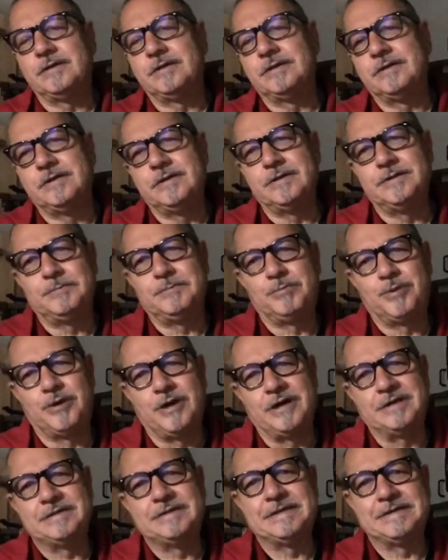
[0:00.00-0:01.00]
the
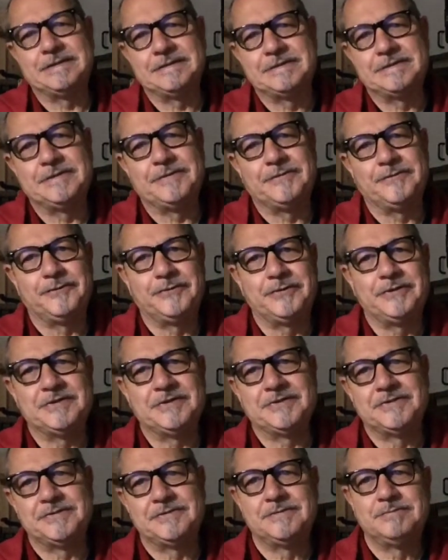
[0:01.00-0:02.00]
process of
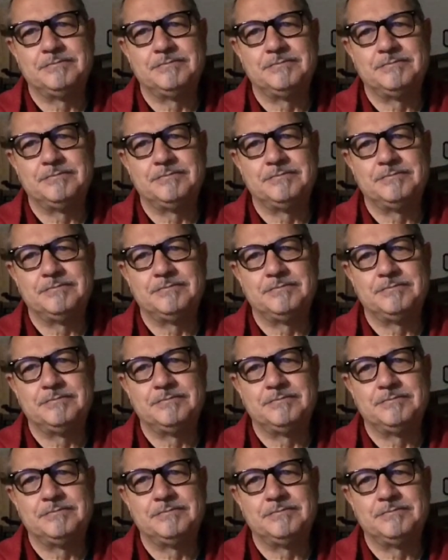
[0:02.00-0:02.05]
this